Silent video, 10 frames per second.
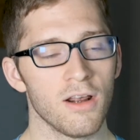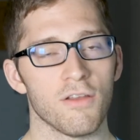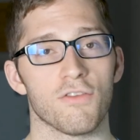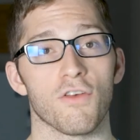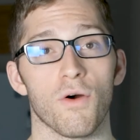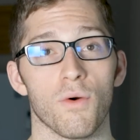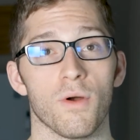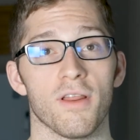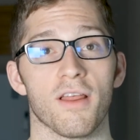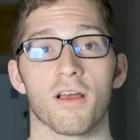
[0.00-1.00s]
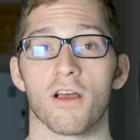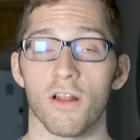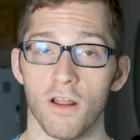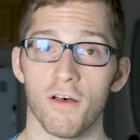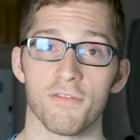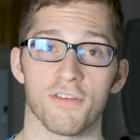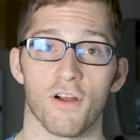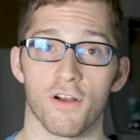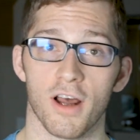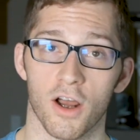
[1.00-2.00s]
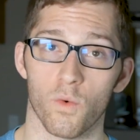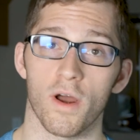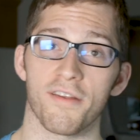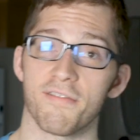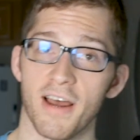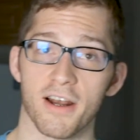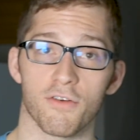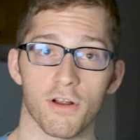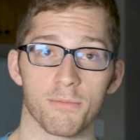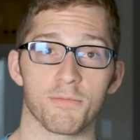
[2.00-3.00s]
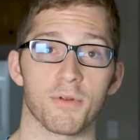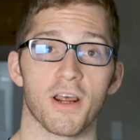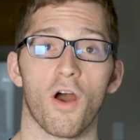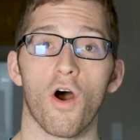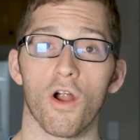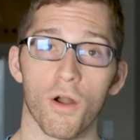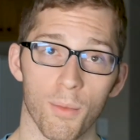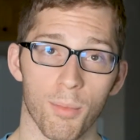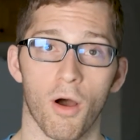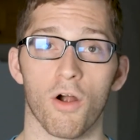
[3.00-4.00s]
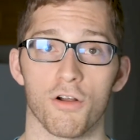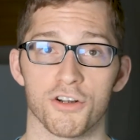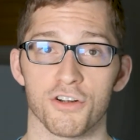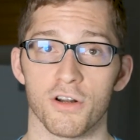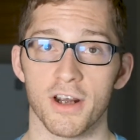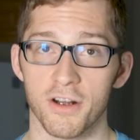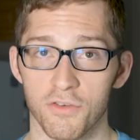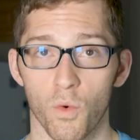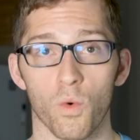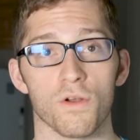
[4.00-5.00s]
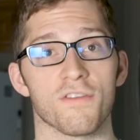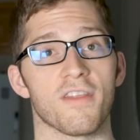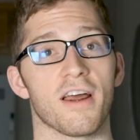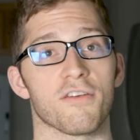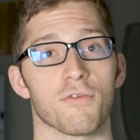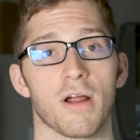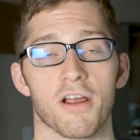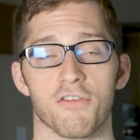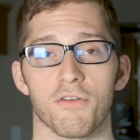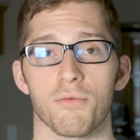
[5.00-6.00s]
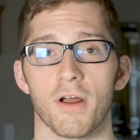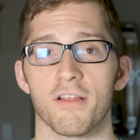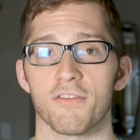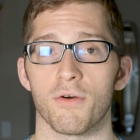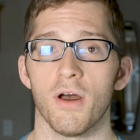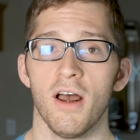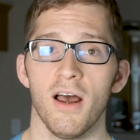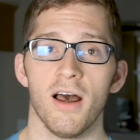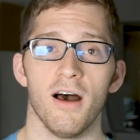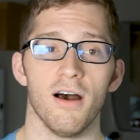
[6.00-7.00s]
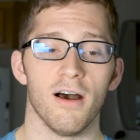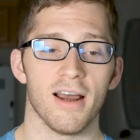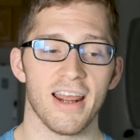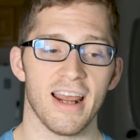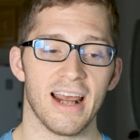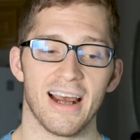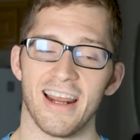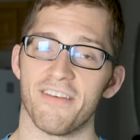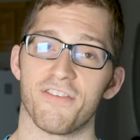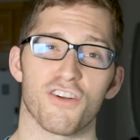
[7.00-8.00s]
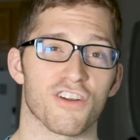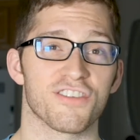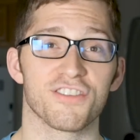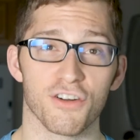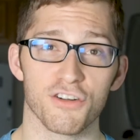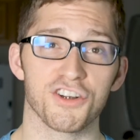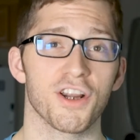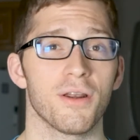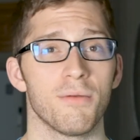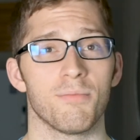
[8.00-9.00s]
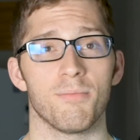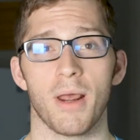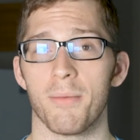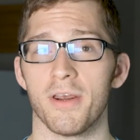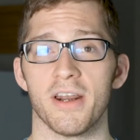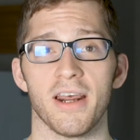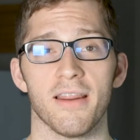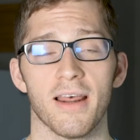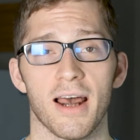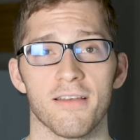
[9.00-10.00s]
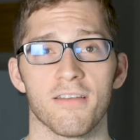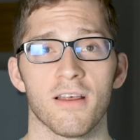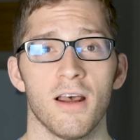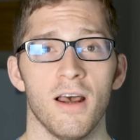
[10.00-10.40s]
And so gloves are not quite fat grips, but they are partially towards that direction, right? So if you're a surgeon, maybe you need that.